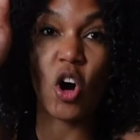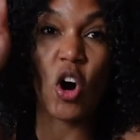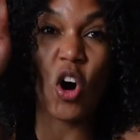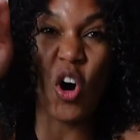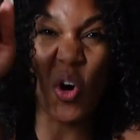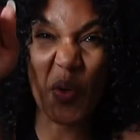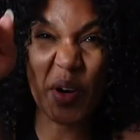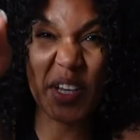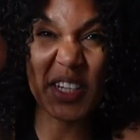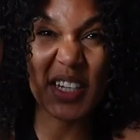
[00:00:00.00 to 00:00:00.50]

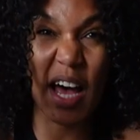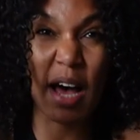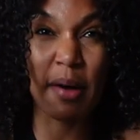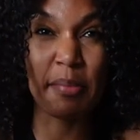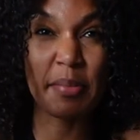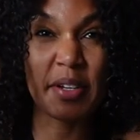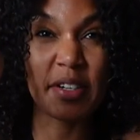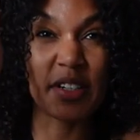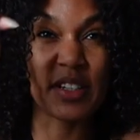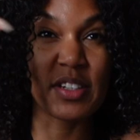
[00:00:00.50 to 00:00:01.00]
Always
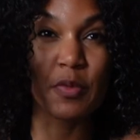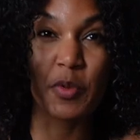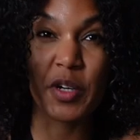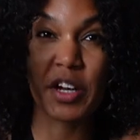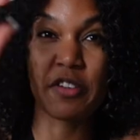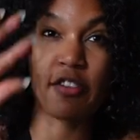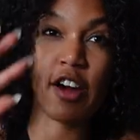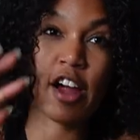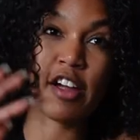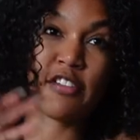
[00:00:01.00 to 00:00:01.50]
happens.
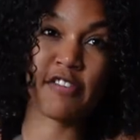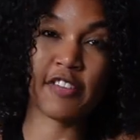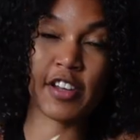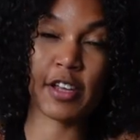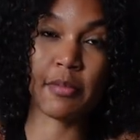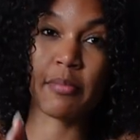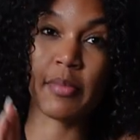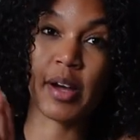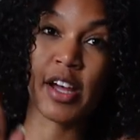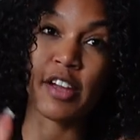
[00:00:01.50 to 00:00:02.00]
Whenever I
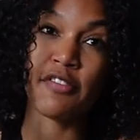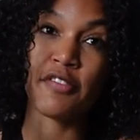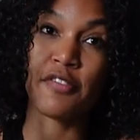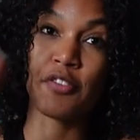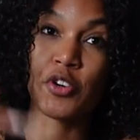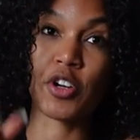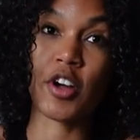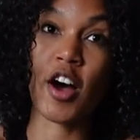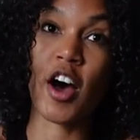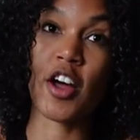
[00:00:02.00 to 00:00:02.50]
flip my
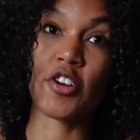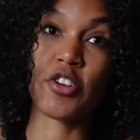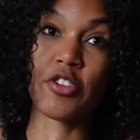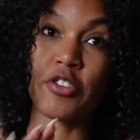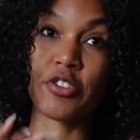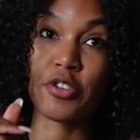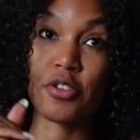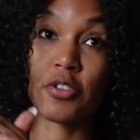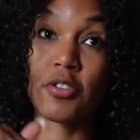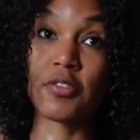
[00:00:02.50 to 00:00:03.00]
foot under
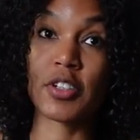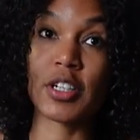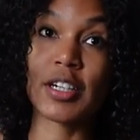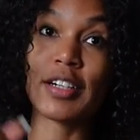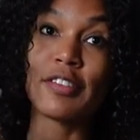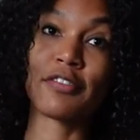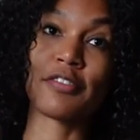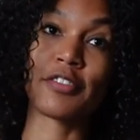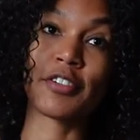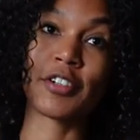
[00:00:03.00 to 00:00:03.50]
and
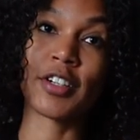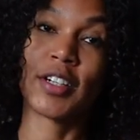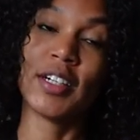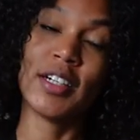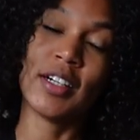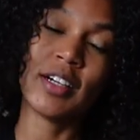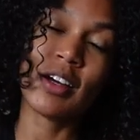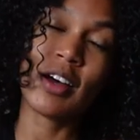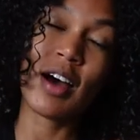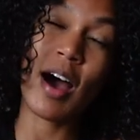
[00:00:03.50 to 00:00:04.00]
over for
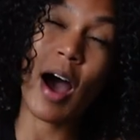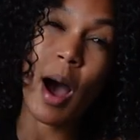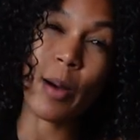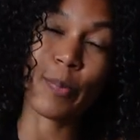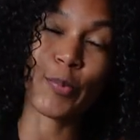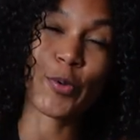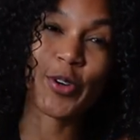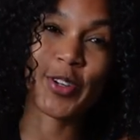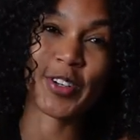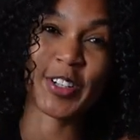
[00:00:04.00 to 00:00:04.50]

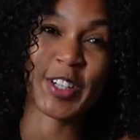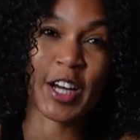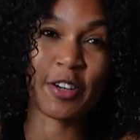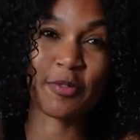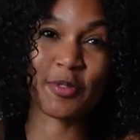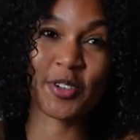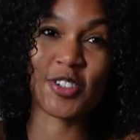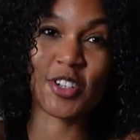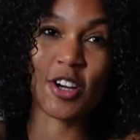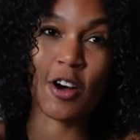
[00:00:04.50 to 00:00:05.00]
upward and
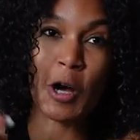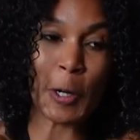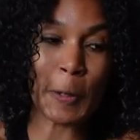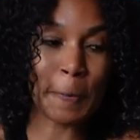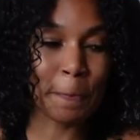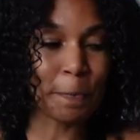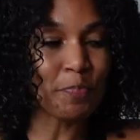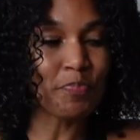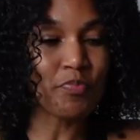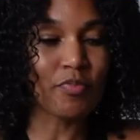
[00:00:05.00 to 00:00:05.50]
downward dog,
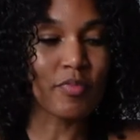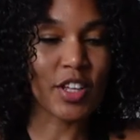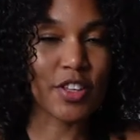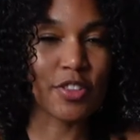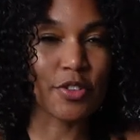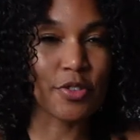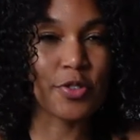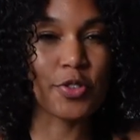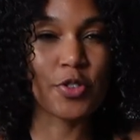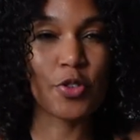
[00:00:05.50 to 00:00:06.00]

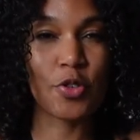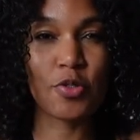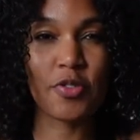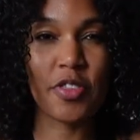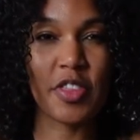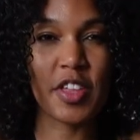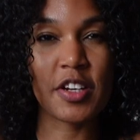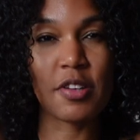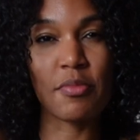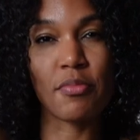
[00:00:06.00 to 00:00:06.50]
they're so
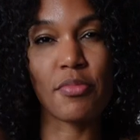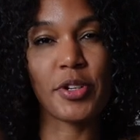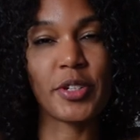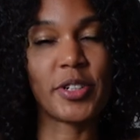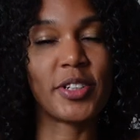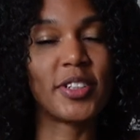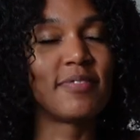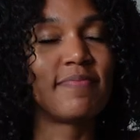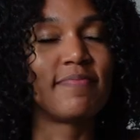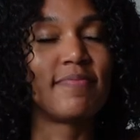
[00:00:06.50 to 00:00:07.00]
thin and
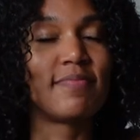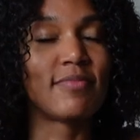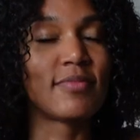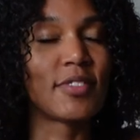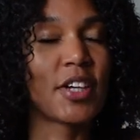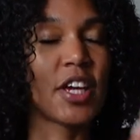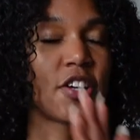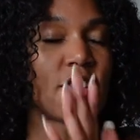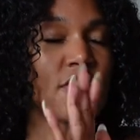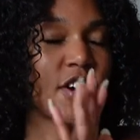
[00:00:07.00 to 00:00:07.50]
brittle.
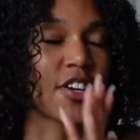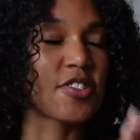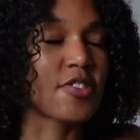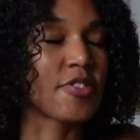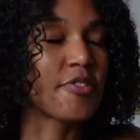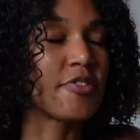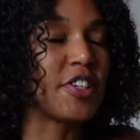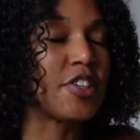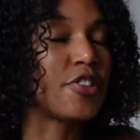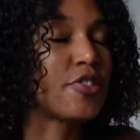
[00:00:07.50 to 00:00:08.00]
Okay, you guys,
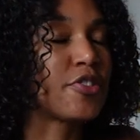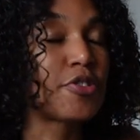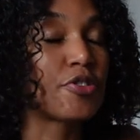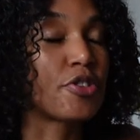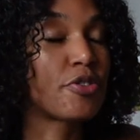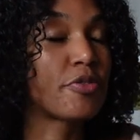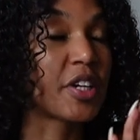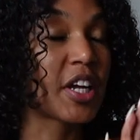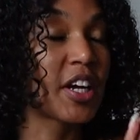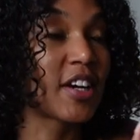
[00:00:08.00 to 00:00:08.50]
no need to know.
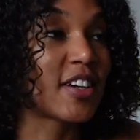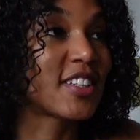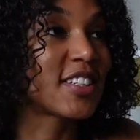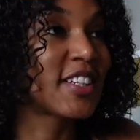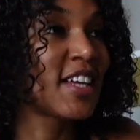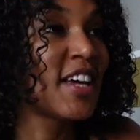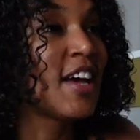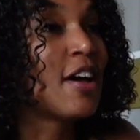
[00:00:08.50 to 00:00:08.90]
No one cares.